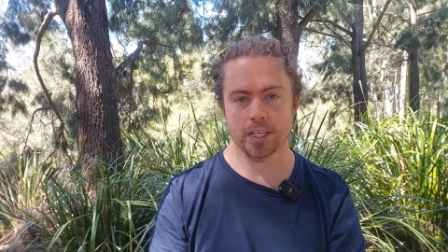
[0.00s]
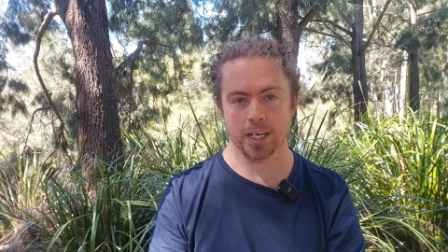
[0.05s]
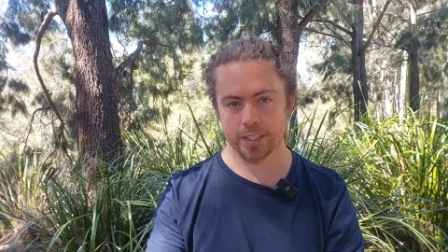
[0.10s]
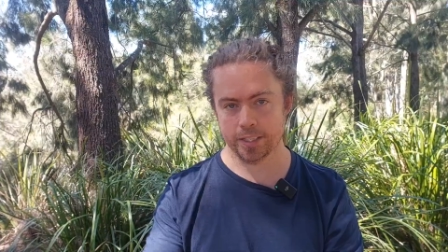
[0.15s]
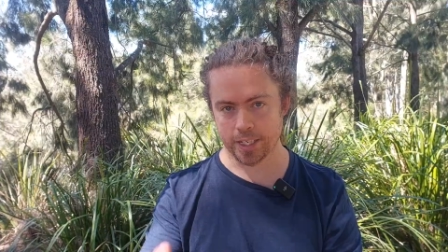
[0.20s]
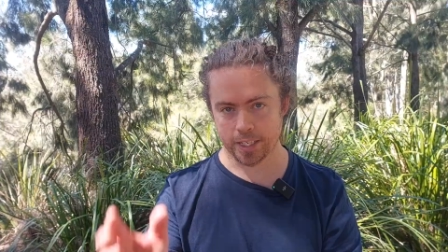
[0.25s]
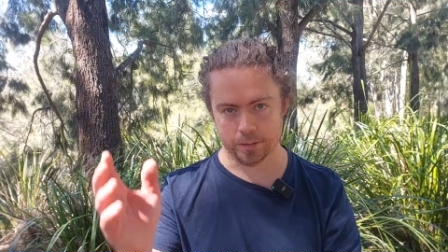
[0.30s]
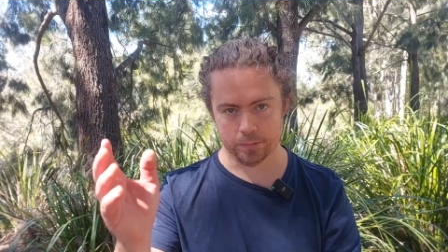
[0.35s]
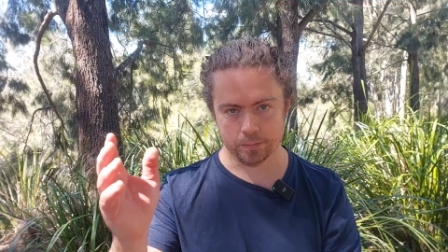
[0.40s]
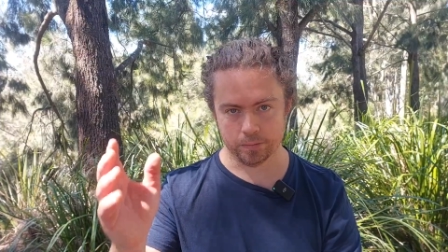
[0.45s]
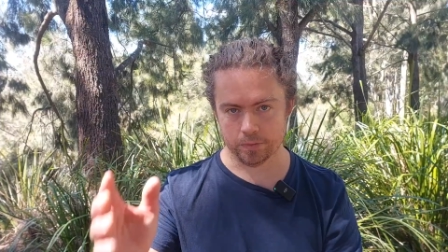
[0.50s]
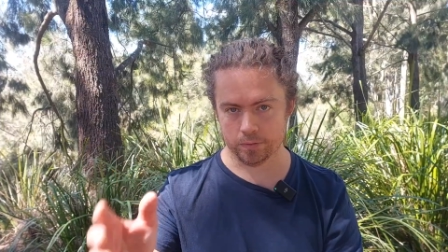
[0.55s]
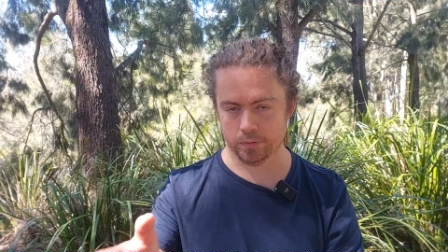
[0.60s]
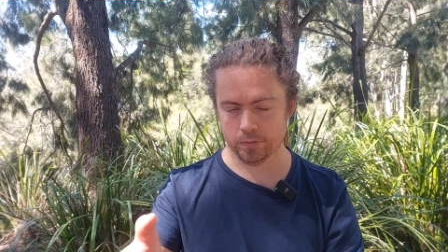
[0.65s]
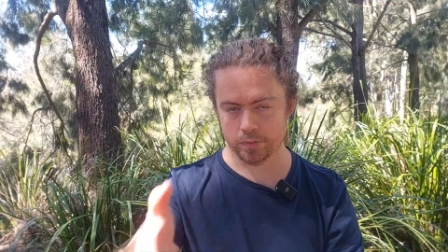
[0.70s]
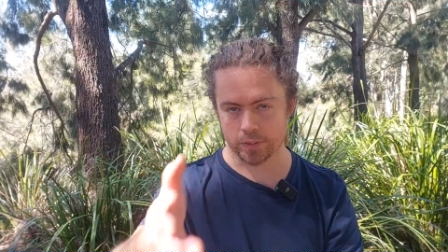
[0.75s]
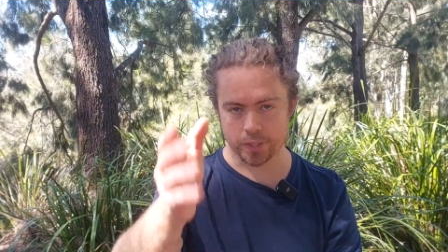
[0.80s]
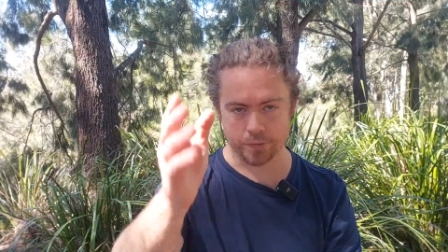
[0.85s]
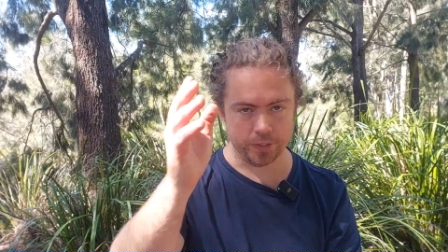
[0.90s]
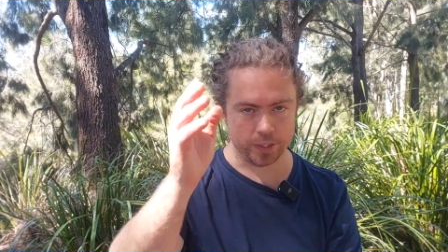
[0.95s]
And then
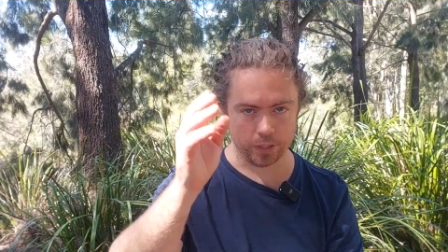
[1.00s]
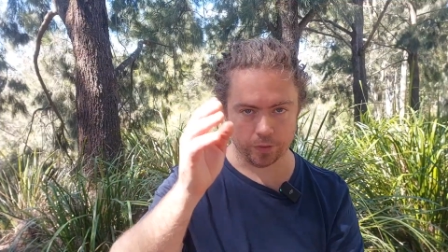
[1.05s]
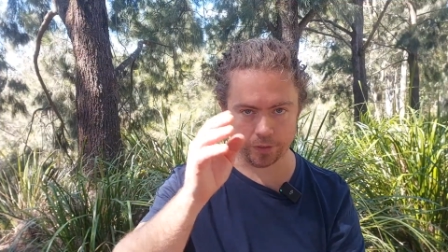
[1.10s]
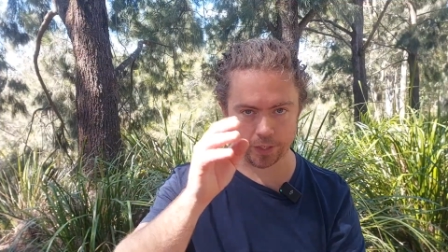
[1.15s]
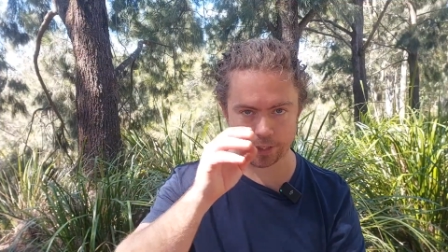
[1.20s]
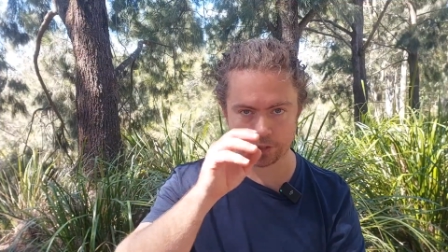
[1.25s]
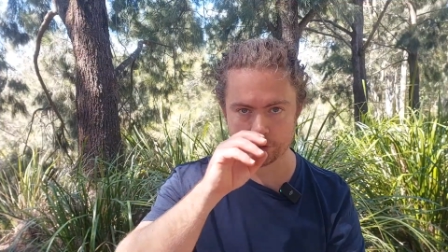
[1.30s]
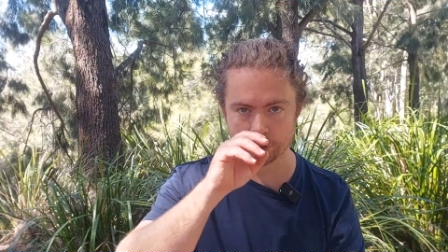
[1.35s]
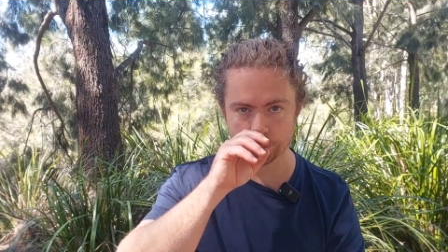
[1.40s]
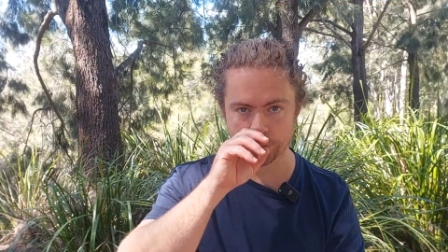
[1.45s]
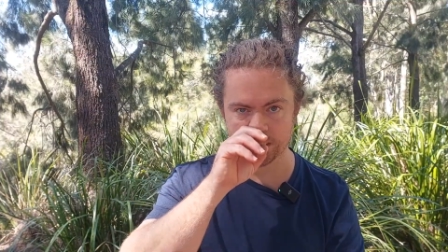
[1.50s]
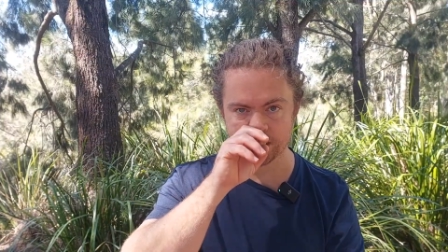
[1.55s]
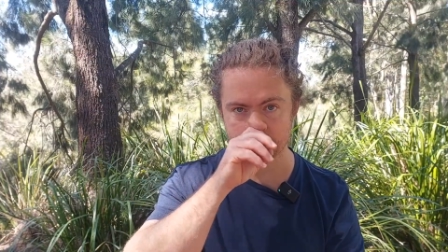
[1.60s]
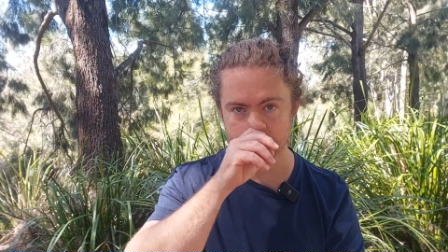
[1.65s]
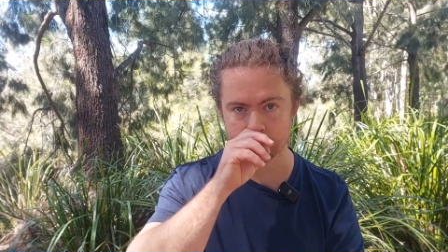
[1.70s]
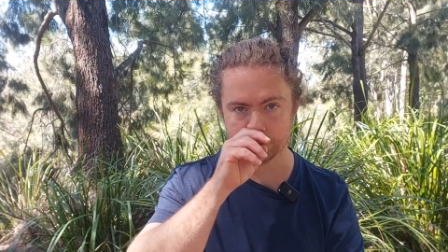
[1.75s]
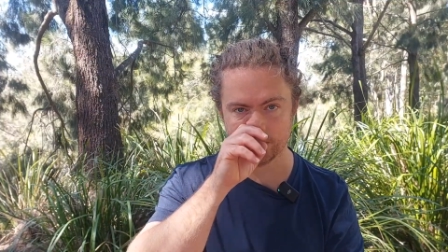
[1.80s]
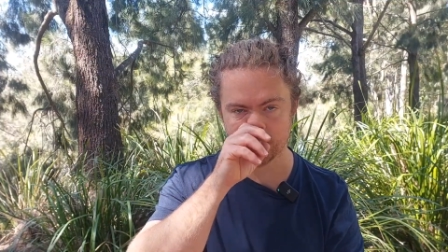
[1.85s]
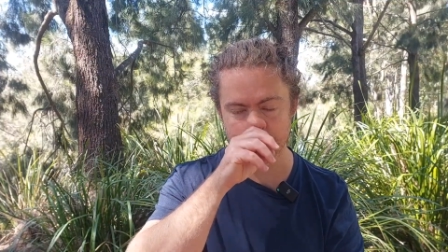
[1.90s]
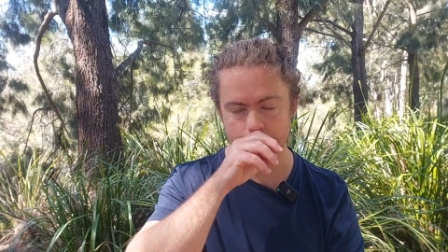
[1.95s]
give yourself an extra week
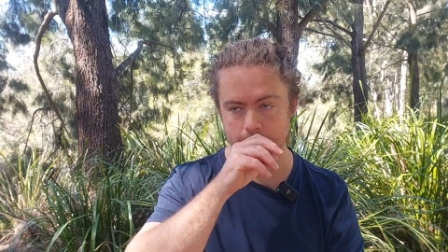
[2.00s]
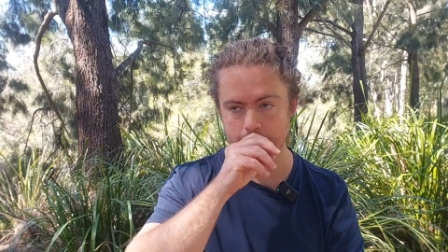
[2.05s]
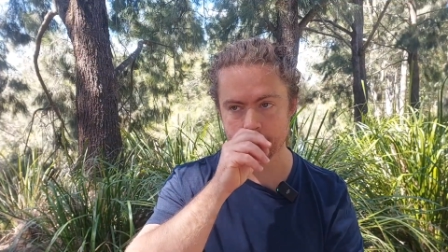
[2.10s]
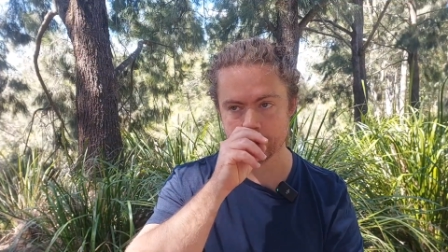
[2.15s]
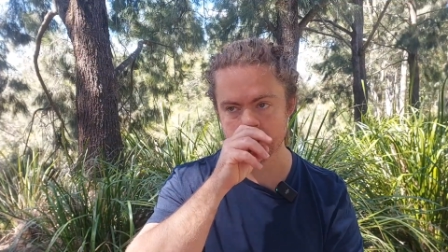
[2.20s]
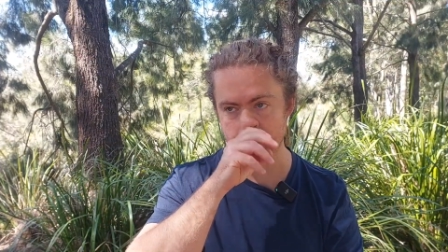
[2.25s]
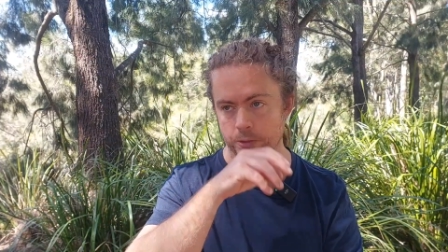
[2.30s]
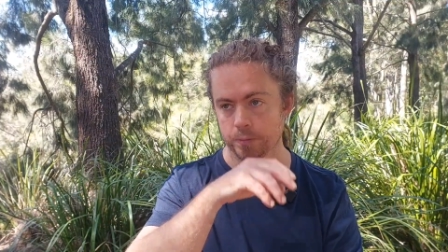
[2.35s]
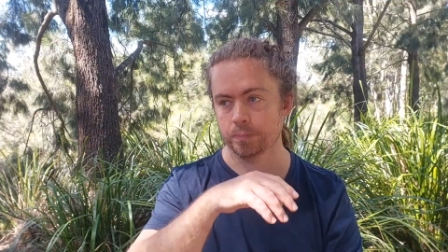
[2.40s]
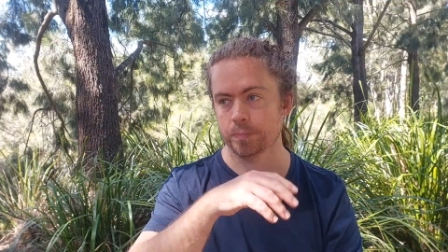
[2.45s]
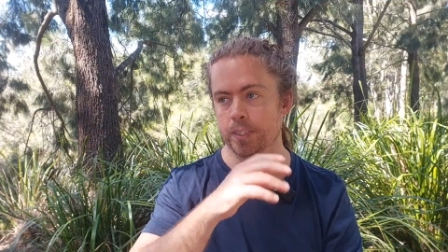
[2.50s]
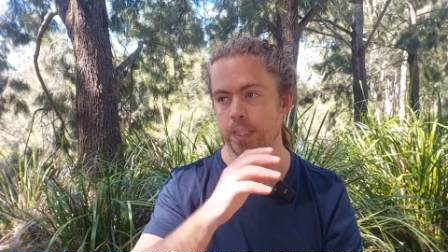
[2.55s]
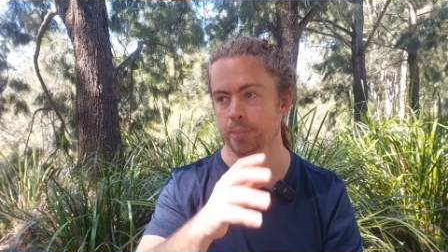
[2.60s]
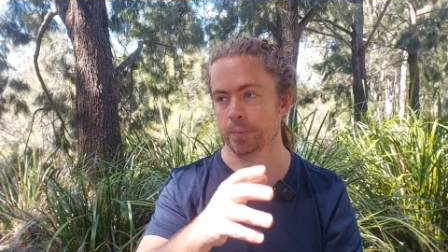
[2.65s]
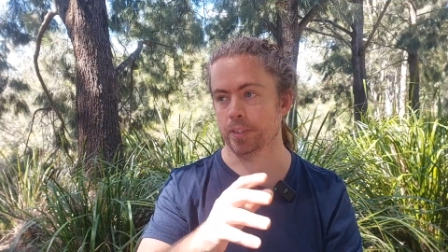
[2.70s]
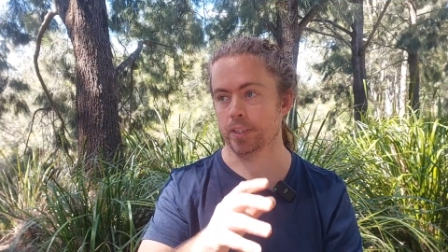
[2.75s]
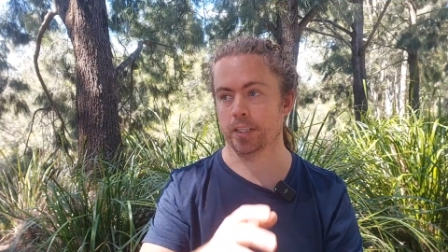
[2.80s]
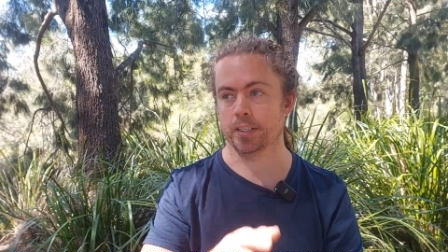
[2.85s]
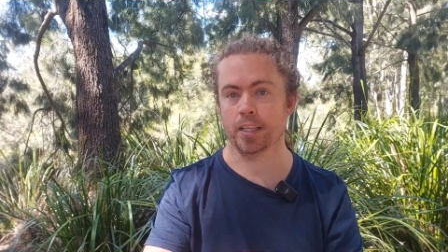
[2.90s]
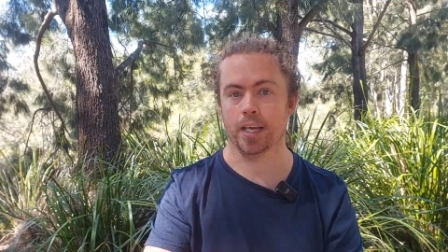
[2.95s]
if you need to,
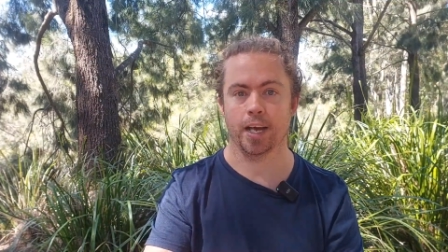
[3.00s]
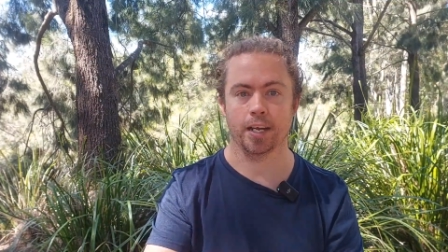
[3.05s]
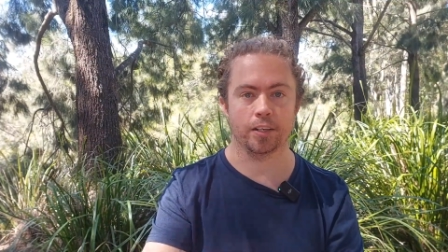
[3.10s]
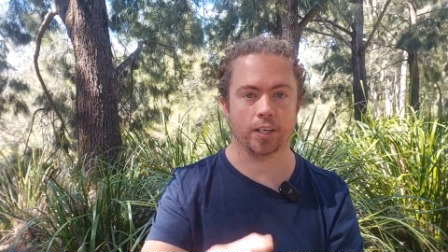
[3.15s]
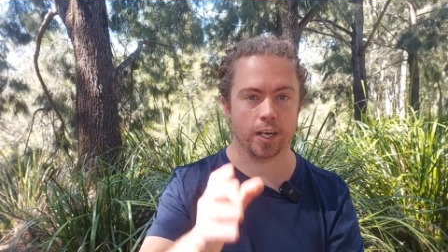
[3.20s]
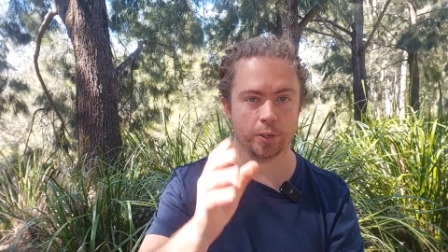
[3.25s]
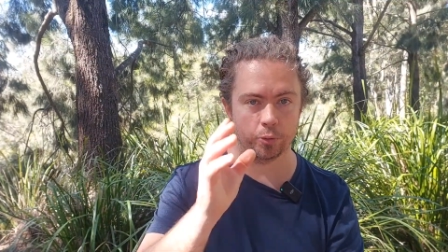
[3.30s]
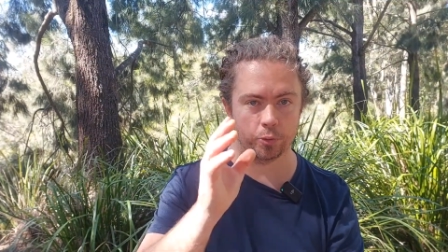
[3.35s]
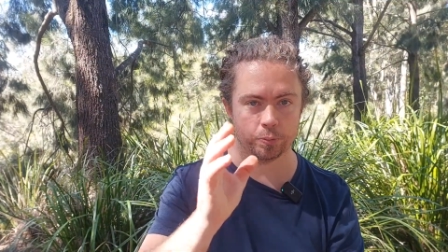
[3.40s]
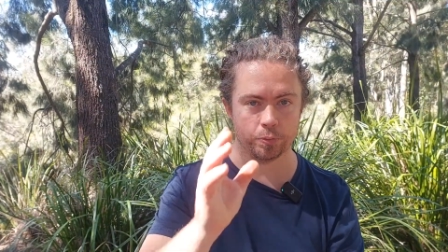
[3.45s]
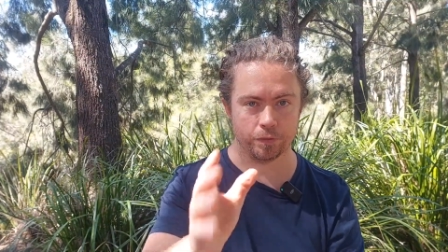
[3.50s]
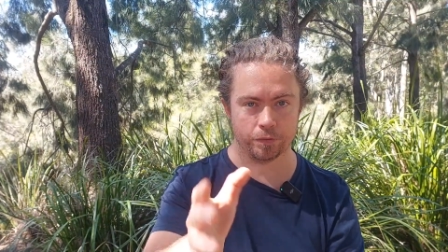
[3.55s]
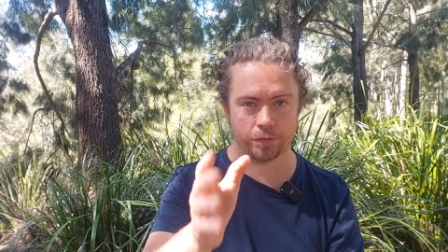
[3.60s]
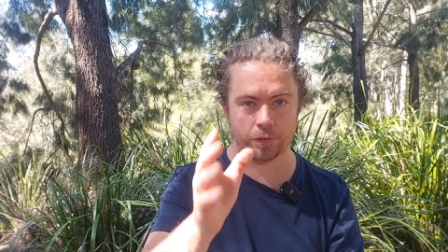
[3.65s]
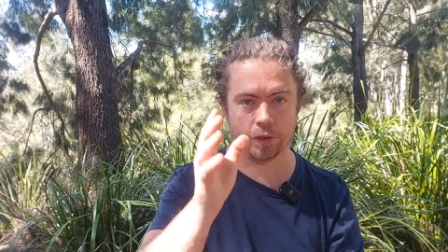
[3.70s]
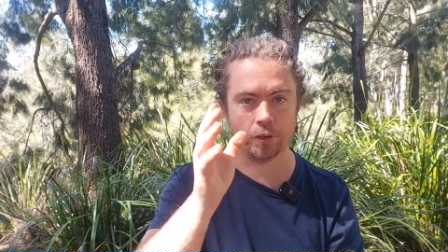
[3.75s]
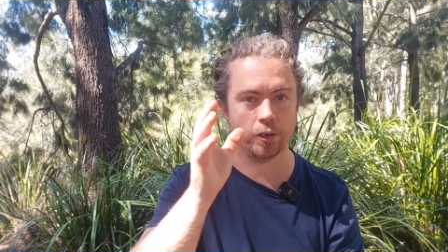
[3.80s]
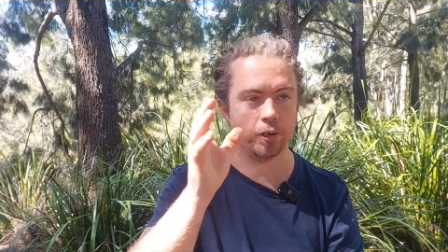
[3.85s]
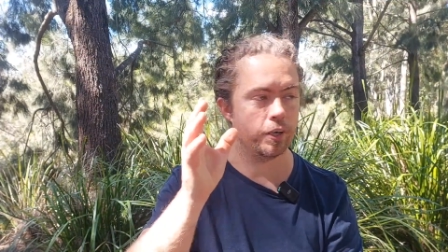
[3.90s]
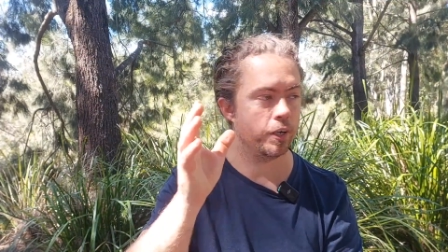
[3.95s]
something like that. I
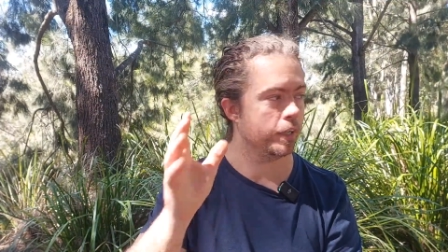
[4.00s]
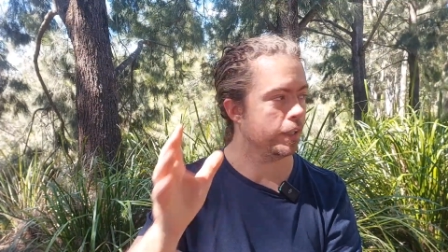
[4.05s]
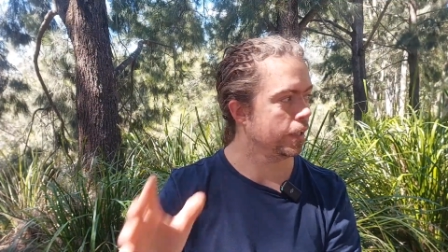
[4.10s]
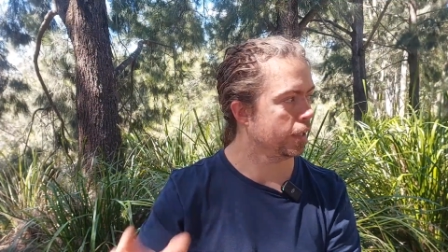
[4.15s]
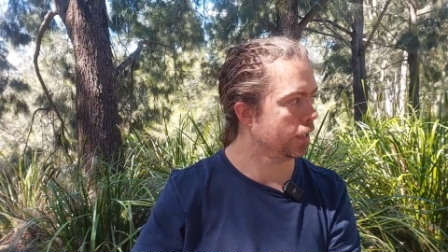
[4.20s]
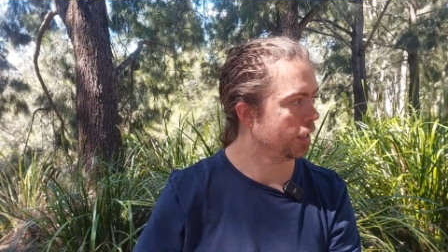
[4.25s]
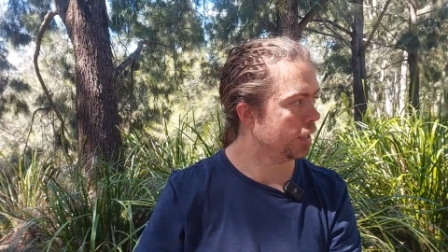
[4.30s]
prefer